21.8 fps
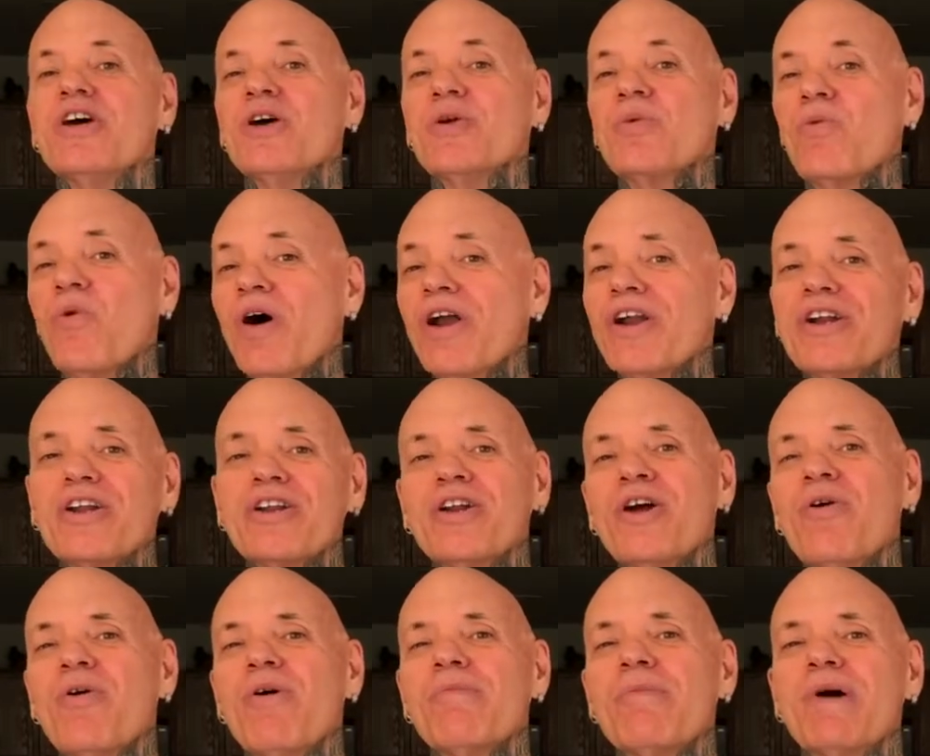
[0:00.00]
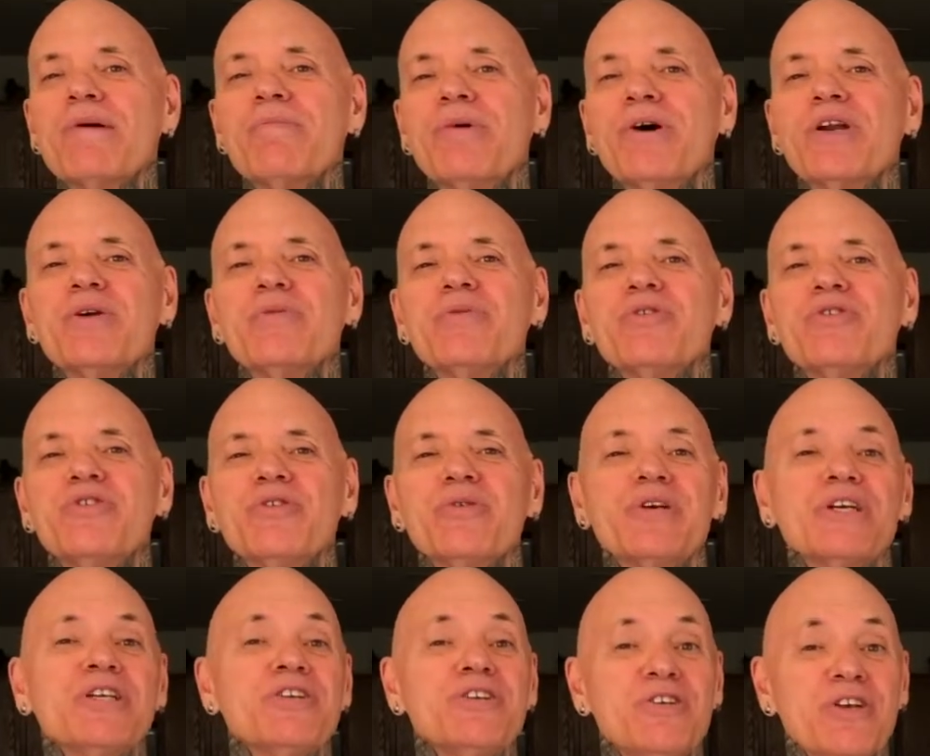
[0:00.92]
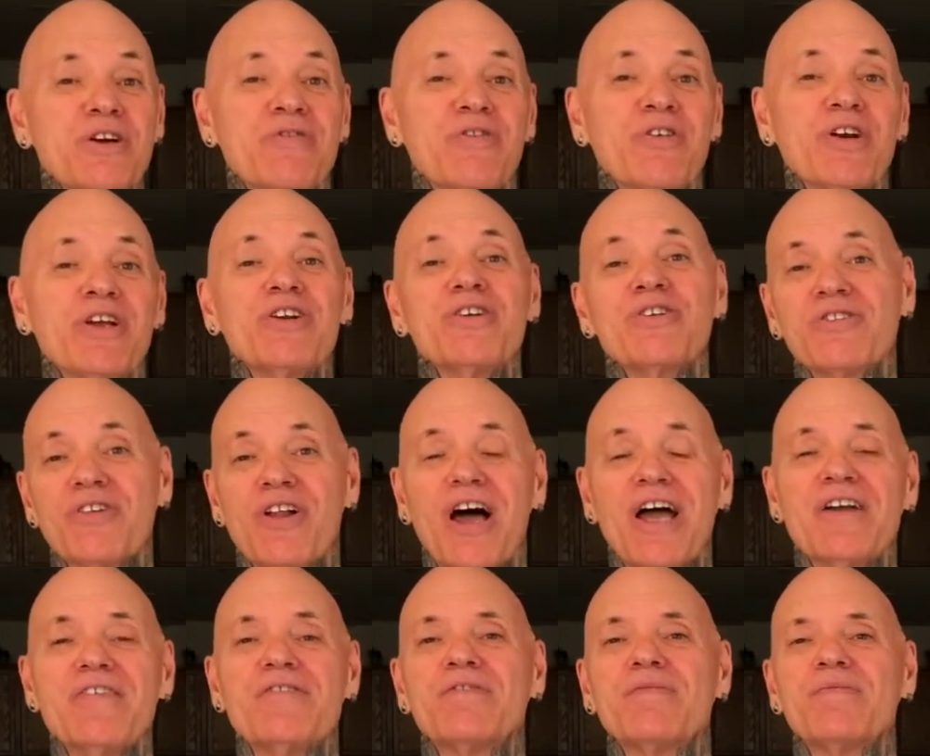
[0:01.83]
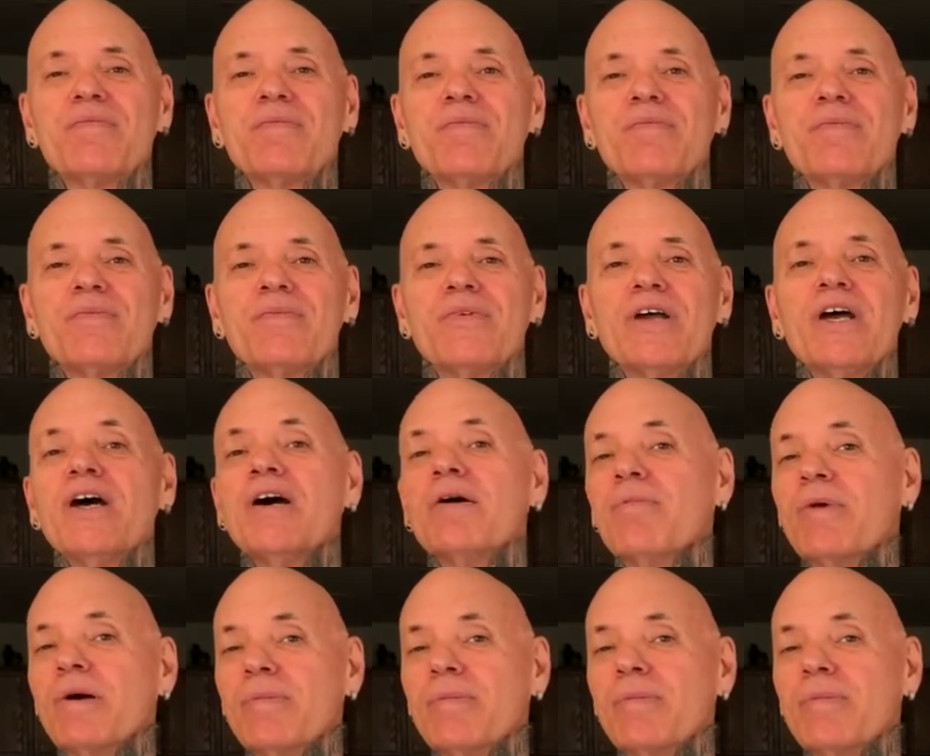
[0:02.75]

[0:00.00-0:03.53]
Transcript: wanted to know what my buddy was doing different in his life. My